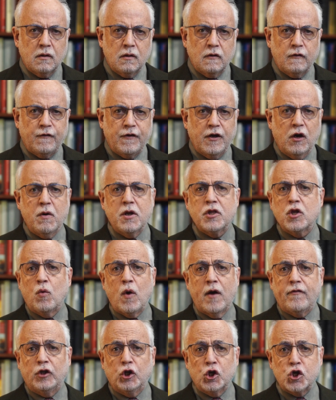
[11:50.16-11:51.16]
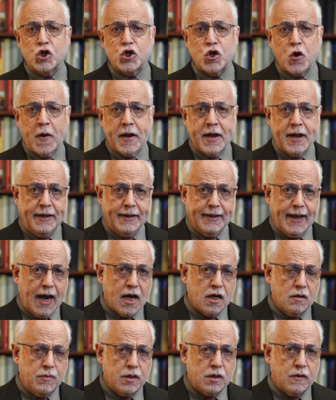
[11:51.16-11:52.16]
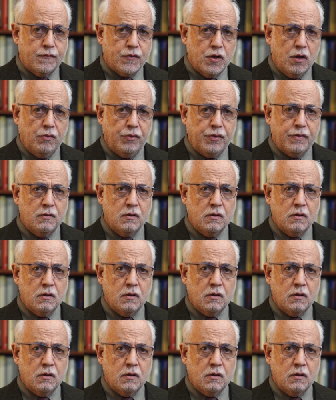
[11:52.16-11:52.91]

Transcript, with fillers: Fearing the revolutionary enlightenment of youth,